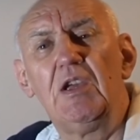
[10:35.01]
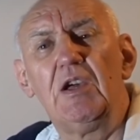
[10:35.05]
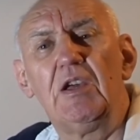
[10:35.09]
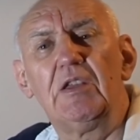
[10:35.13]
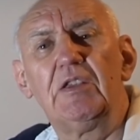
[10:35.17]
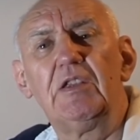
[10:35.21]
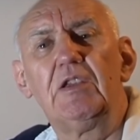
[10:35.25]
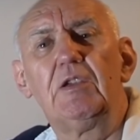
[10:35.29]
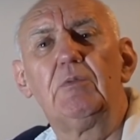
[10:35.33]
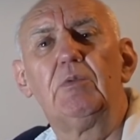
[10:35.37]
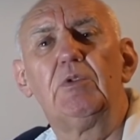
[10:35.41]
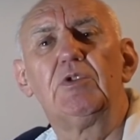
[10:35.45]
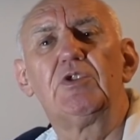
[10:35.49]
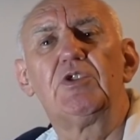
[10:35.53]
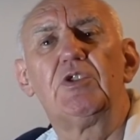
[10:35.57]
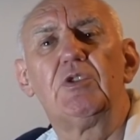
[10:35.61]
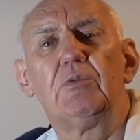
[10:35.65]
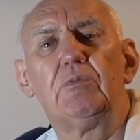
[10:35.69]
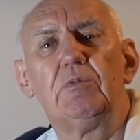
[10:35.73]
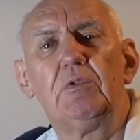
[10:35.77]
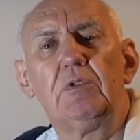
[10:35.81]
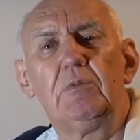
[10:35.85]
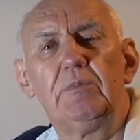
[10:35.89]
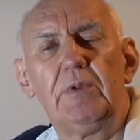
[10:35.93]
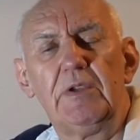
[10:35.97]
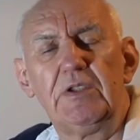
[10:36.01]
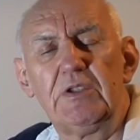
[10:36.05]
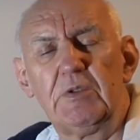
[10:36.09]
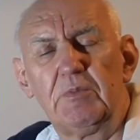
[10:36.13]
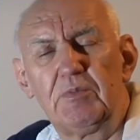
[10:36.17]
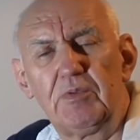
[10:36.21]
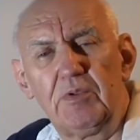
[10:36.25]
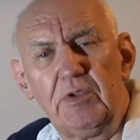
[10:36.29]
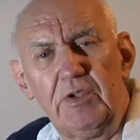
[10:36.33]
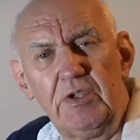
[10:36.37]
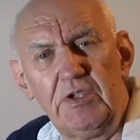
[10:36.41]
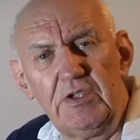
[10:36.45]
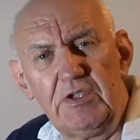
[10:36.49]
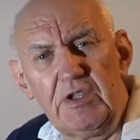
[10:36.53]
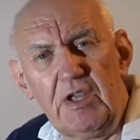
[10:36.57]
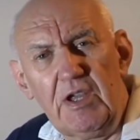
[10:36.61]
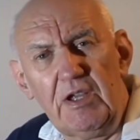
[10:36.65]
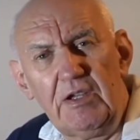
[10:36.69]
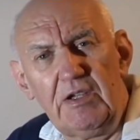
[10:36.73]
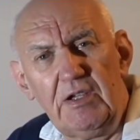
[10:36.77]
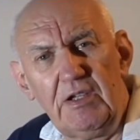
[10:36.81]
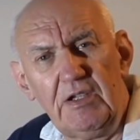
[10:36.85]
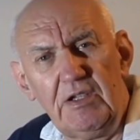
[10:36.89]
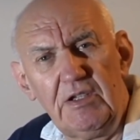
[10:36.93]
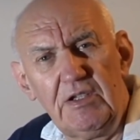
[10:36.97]
I think what you will be surprised
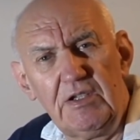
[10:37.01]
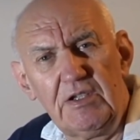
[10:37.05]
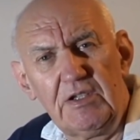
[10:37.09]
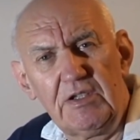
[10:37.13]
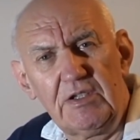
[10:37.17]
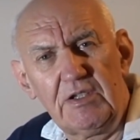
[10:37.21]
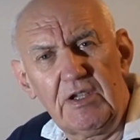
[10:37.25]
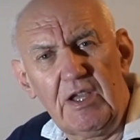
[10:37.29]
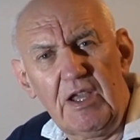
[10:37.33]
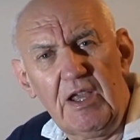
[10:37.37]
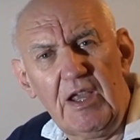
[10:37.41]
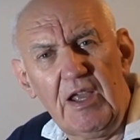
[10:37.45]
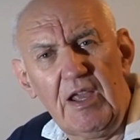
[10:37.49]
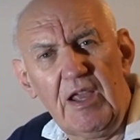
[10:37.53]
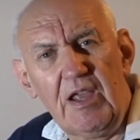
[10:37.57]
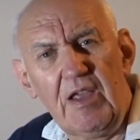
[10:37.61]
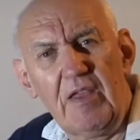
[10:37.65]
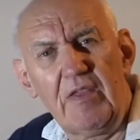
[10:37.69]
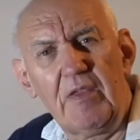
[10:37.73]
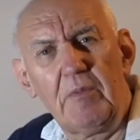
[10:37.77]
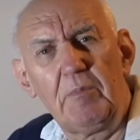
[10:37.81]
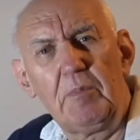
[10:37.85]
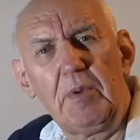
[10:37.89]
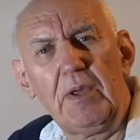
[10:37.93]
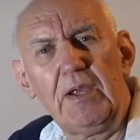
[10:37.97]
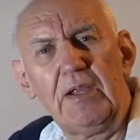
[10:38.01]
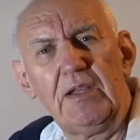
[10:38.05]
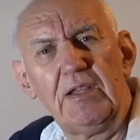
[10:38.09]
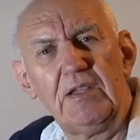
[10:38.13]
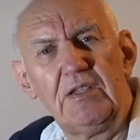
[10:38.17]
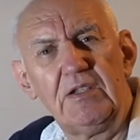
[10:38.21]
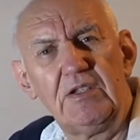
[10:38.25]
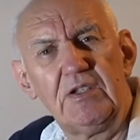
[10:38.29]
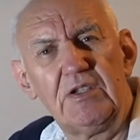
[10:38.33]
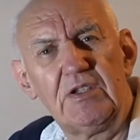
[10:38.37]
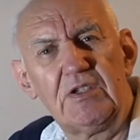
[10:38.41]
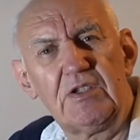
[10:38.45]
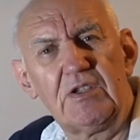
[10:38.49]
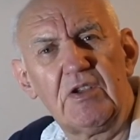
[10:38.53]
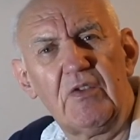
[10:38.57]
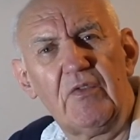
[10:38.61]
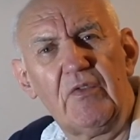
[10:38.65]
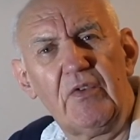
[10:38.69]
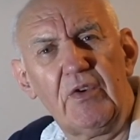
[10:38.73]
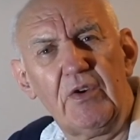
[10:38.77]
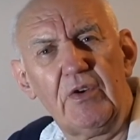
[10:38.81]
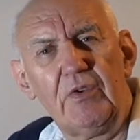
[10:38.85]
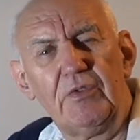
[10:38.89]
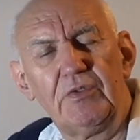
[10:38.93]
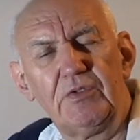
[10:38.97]
at is how the bands
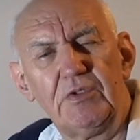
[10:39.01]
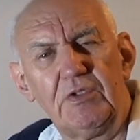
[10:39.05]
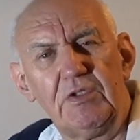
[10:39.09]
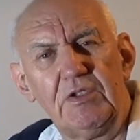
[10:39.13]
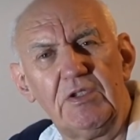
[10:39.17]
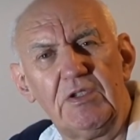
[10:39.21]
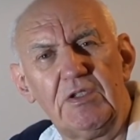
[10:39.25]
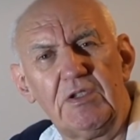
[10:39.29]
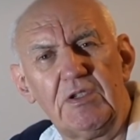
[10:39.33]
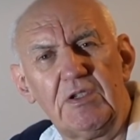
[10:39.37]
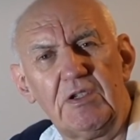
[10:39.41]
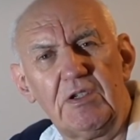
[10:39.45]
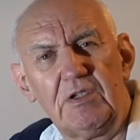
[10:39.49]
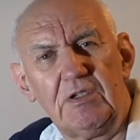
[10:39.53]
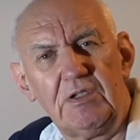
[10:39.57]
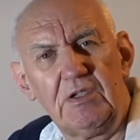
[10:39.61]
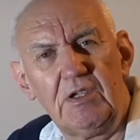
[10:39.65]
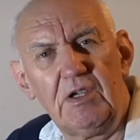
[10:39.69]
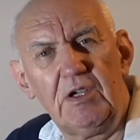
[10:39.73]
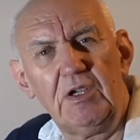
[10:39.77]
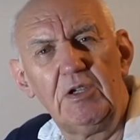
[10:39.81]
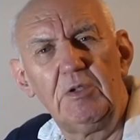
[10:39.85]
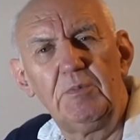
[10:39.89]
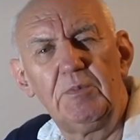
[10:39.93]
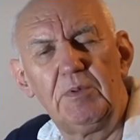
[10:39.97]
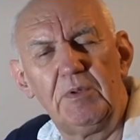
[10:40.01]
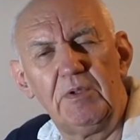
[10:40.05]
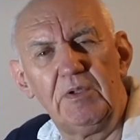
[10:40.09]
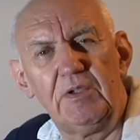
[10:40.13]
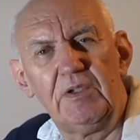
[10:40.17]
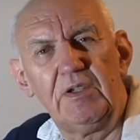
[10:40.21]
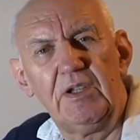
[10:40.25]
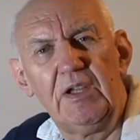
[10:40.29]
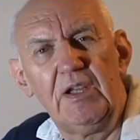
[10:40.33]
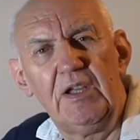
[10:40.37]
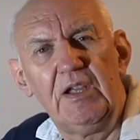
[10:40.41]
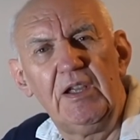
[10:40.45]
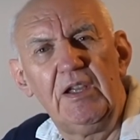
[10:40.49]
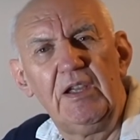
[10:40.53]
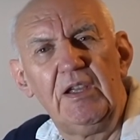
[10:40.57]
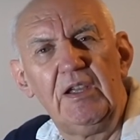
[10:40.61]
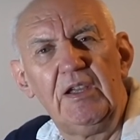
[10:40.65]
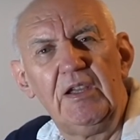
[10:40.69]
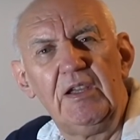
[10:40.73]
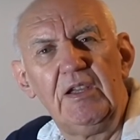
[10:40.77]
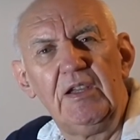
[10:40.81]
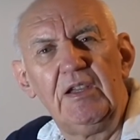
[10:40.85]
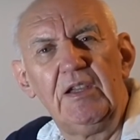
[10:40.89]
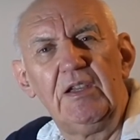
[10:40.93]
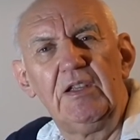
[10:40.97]
very often are open
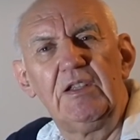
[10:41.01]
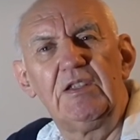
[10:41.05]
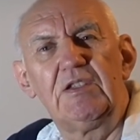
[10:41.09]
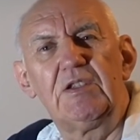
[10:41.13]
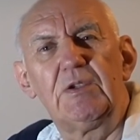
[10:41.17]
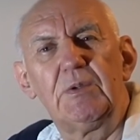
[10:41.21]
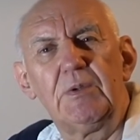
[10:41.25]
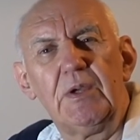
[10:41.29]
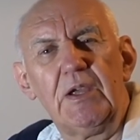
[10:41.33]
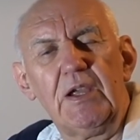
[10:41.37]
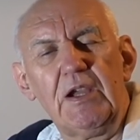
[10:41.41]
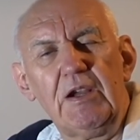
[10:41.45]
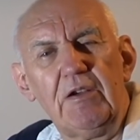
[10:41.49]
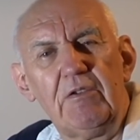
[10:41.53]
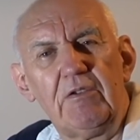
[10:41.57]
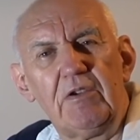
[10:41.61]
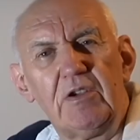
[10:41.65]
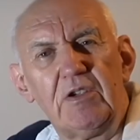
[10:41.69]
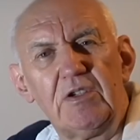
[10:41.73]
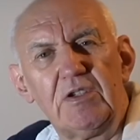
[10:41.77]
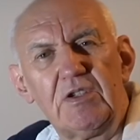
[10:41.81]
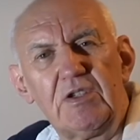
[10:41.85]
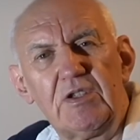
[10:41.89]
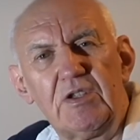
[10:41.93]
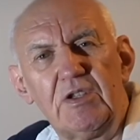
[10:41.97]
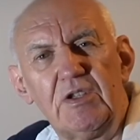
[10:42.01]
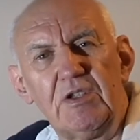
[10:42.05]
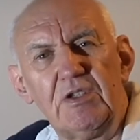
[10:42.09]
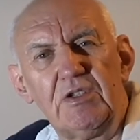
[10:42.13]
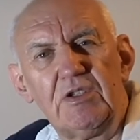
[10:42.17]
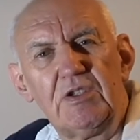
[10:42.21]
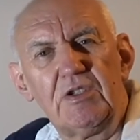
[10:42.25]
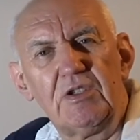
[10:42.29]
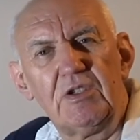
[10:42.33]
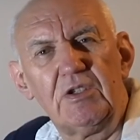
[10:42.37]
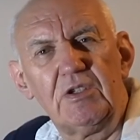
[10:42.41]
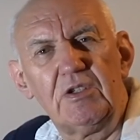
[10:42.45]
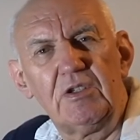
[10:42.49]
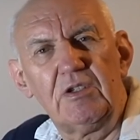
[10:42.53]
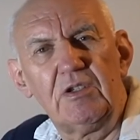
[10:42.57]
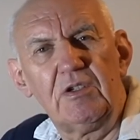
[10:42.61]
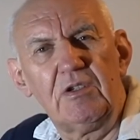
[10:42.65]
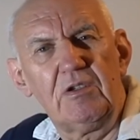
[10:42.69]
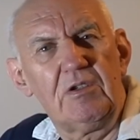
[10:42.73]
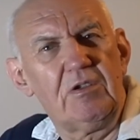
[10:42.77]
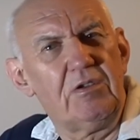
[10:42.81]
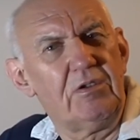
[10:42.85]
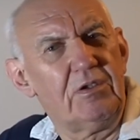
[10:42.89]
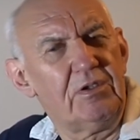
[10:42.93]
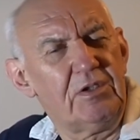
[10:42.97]
to areas that
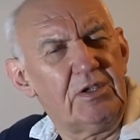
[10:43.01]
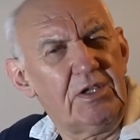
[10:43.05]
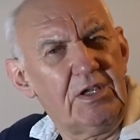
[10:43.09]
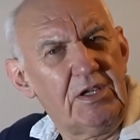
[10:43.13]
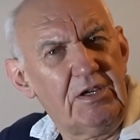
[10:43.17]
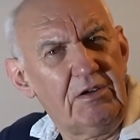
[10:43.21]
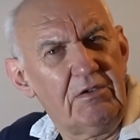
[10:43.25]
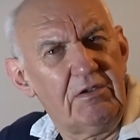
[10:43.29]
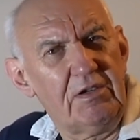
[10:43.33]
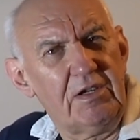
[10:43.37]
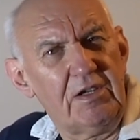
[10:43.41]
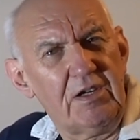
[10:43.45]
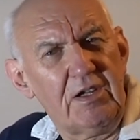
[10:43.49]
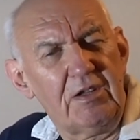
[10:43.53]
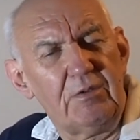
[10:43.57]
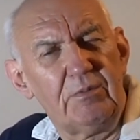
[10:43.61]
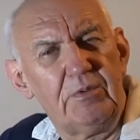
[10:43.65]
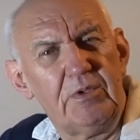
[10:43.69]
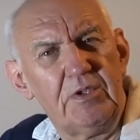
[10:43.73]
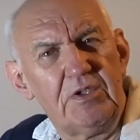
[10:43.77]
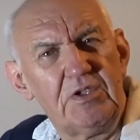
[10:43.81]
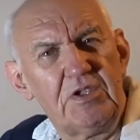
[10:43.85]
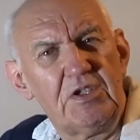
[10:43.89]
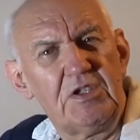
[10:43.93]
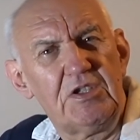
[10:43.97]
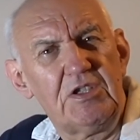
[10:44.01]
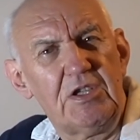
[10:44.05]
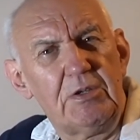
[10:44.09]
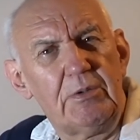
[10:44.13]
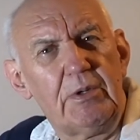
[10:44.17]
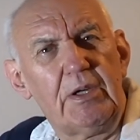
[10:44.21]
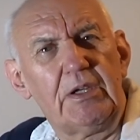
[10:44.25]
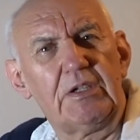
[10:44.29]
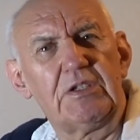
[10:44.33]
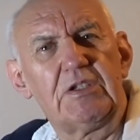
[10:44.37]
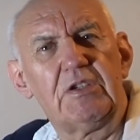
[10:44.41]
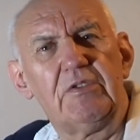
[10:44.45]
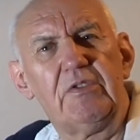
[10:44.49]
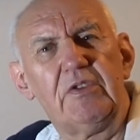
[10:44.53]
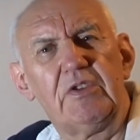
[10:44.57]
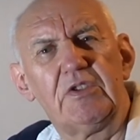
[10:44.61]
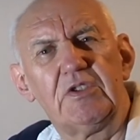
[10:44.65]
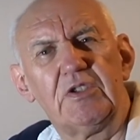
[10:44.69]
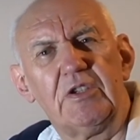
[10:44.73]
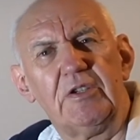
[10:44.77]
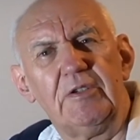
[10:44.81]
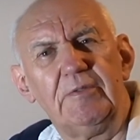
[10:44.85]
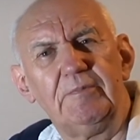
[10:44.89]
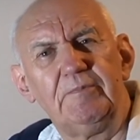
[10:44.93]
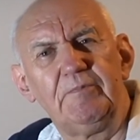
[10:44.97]
you're not hearing. In other words, there's no
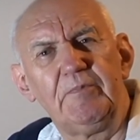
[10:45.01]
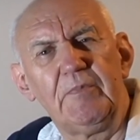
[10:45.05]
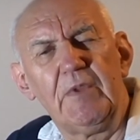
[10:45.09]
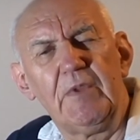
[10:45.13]
activity.